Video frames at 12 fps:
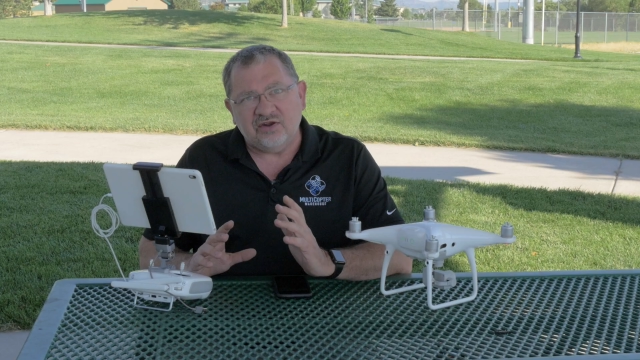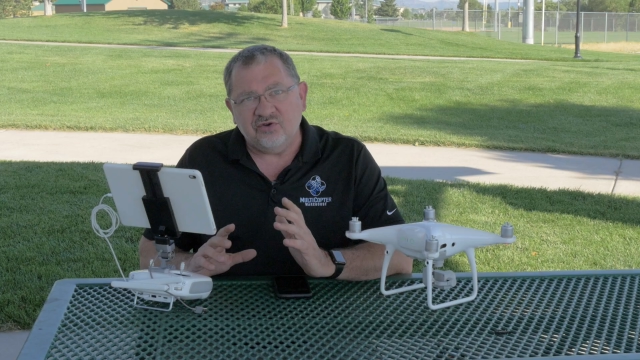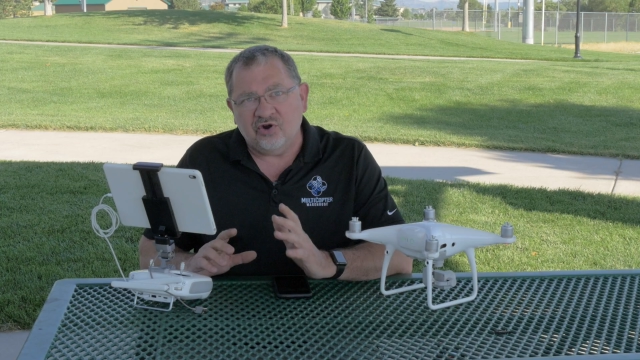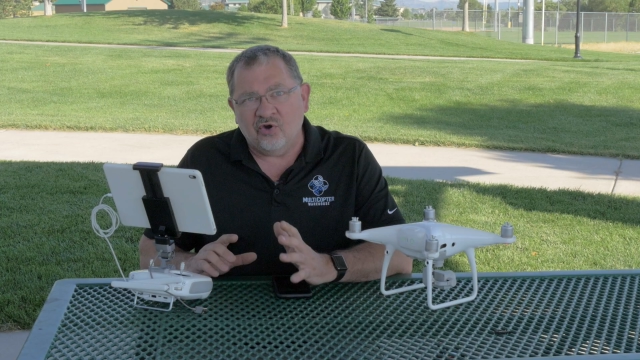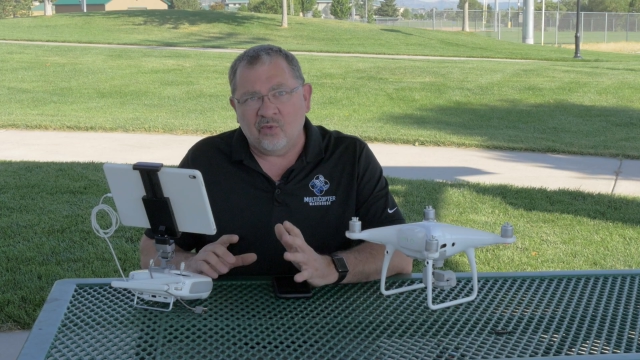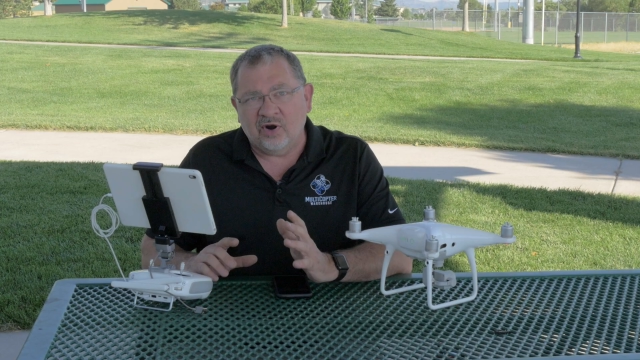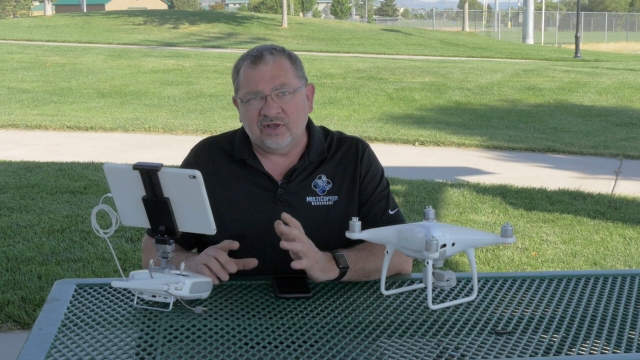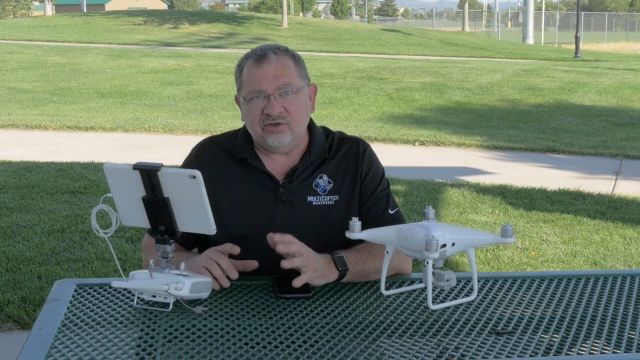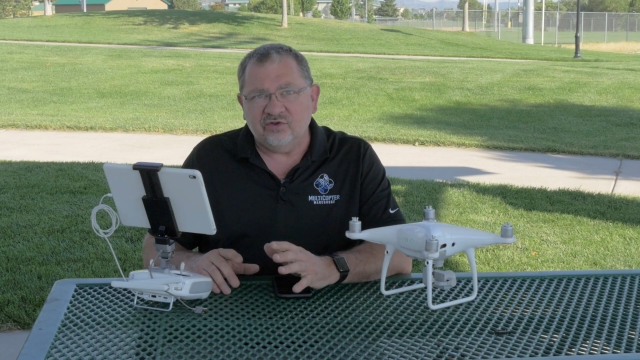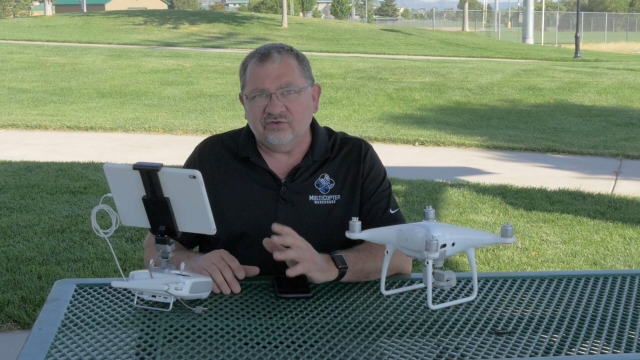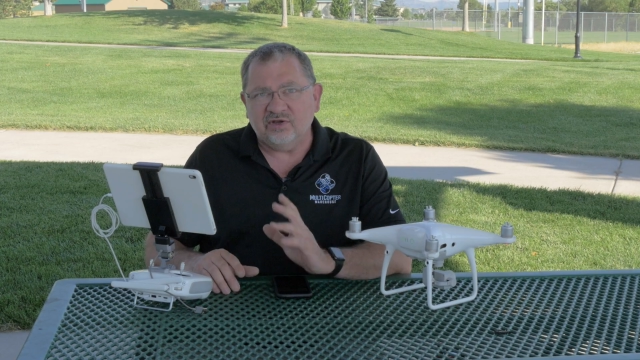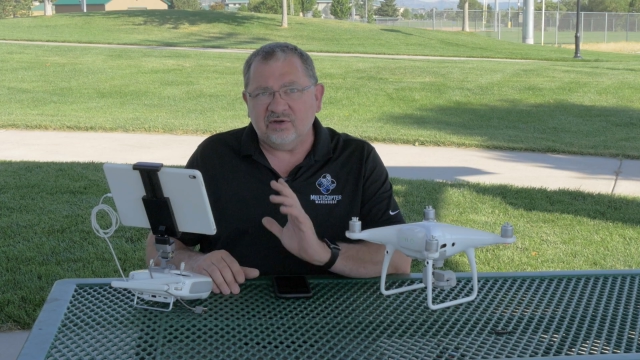and you don't want to
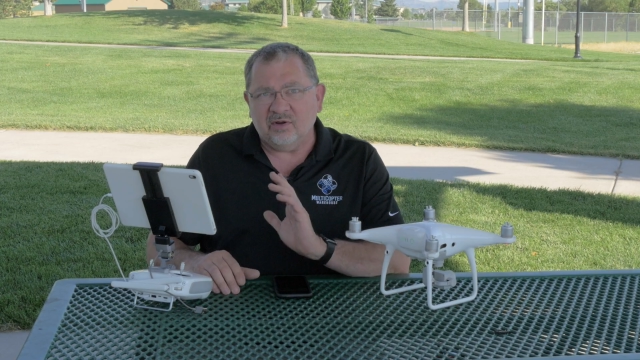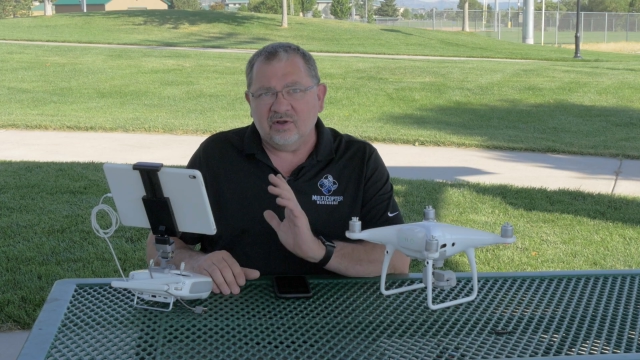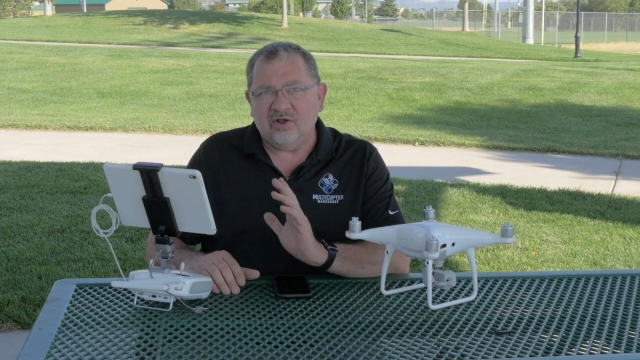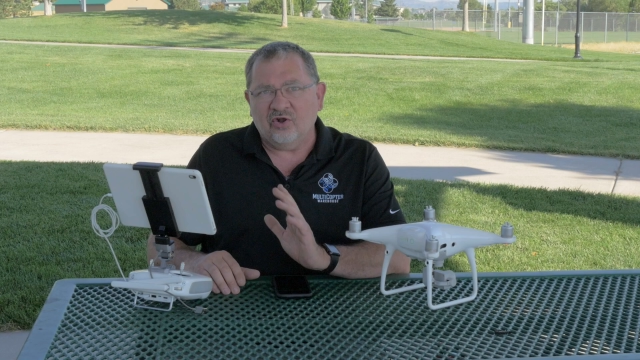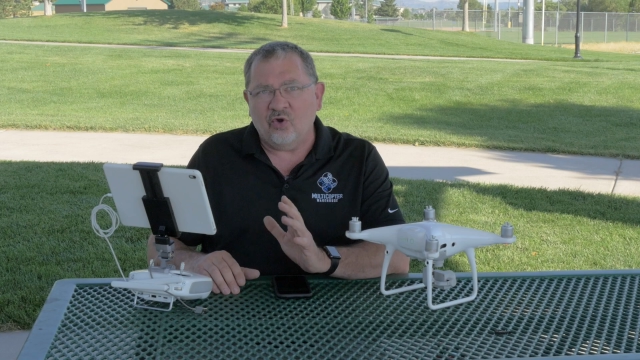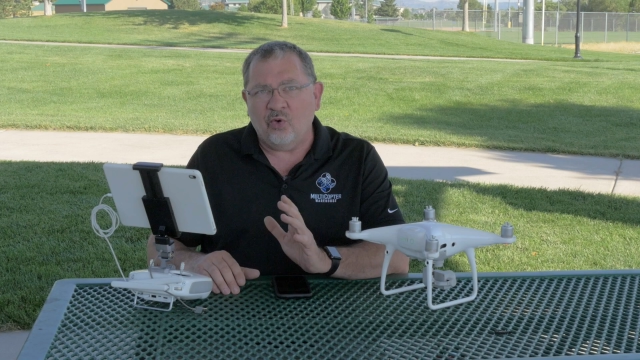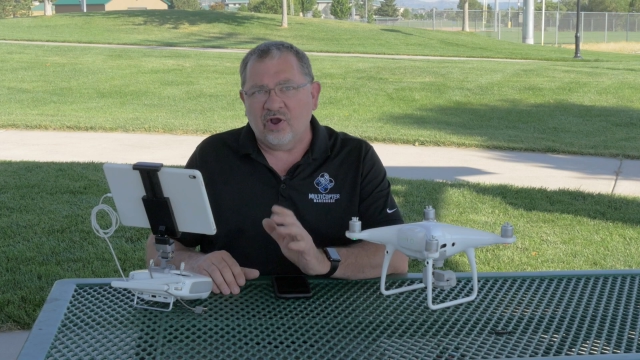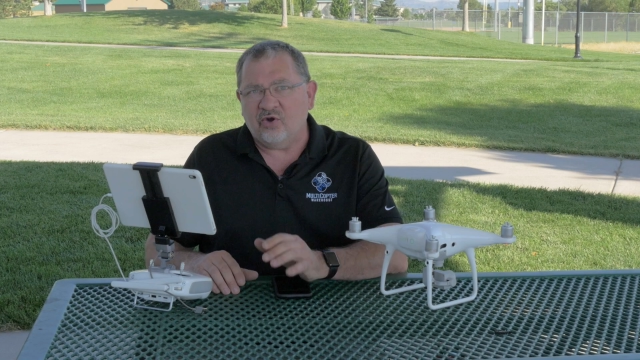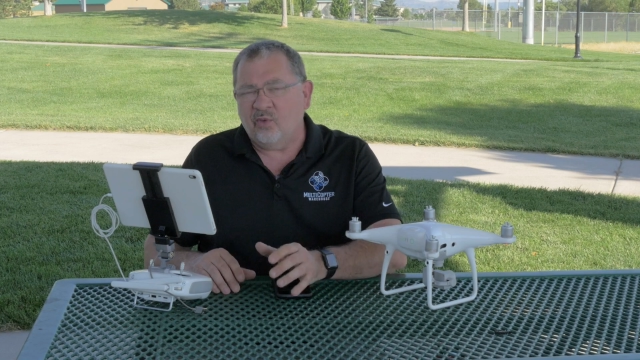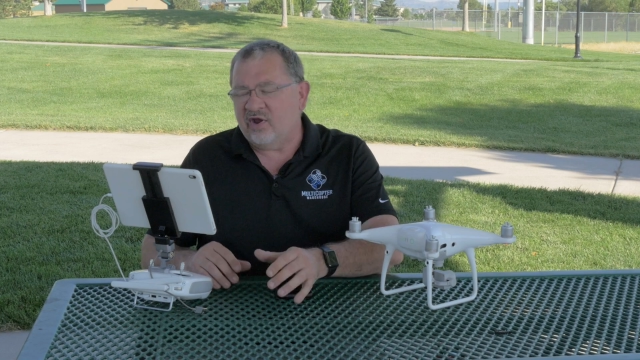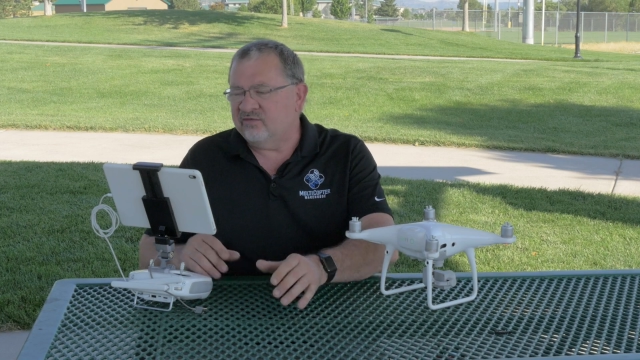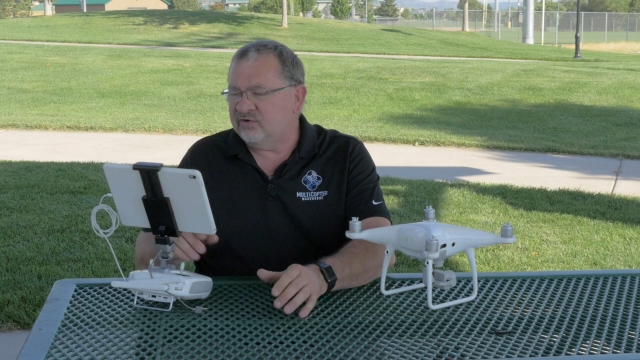use it,
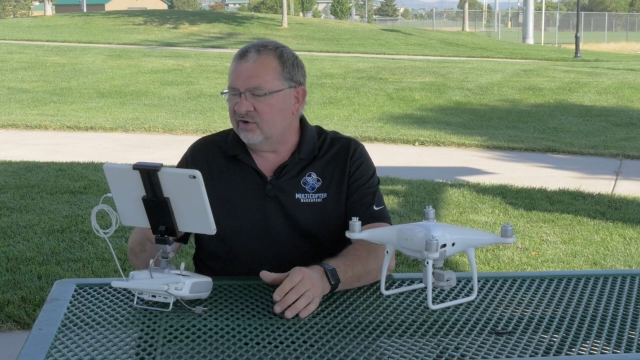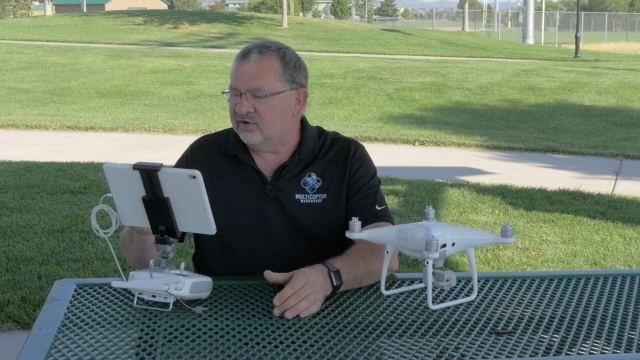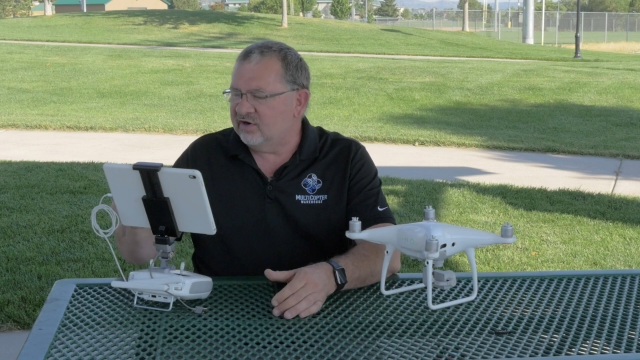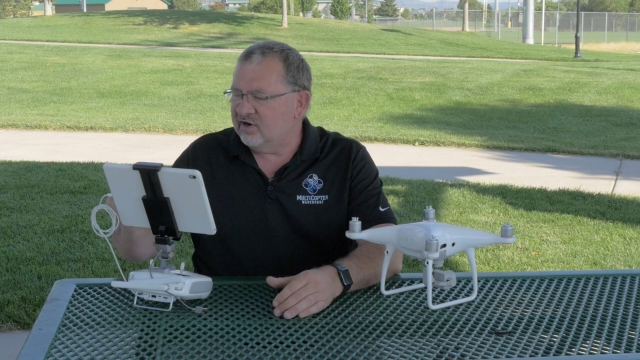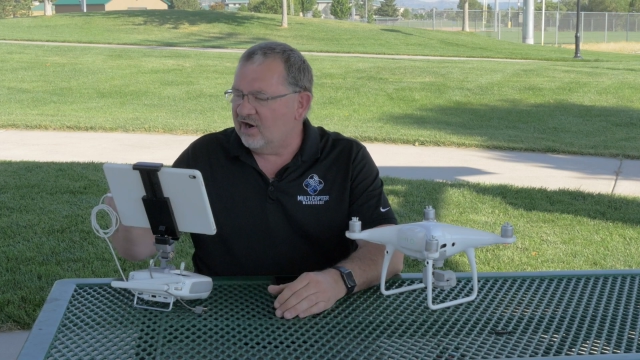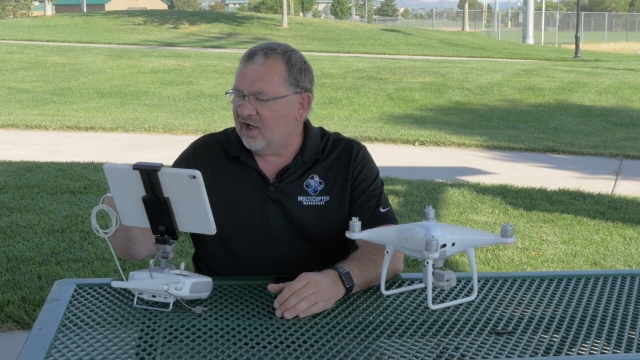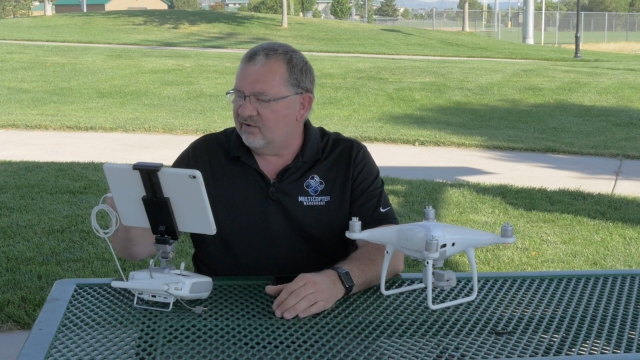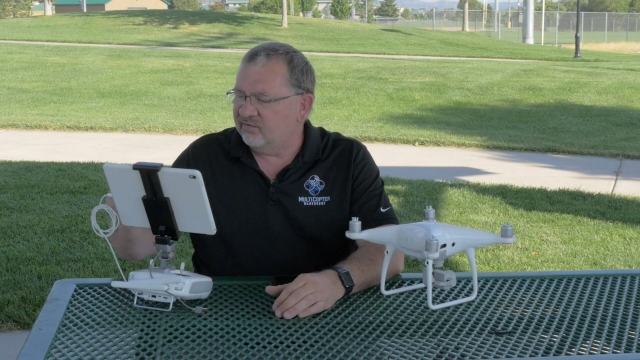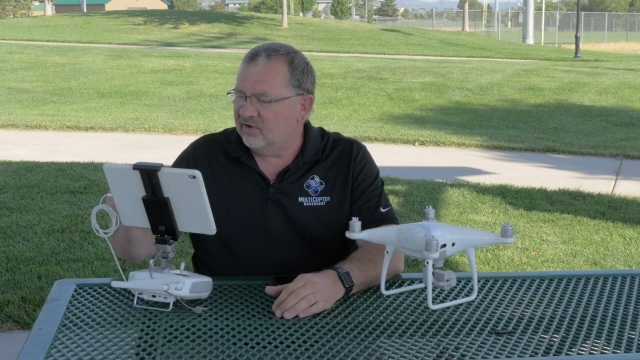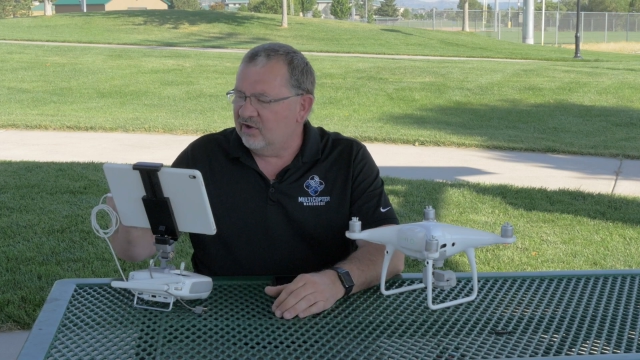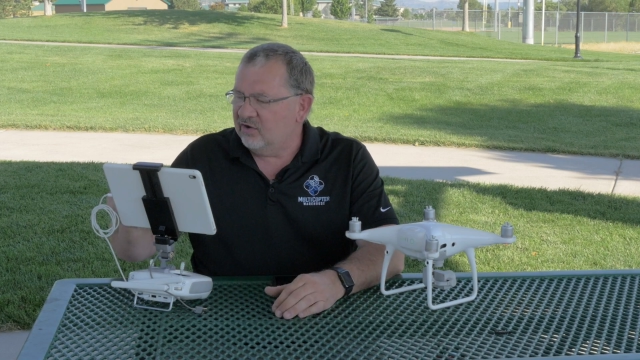quick way of turning it off.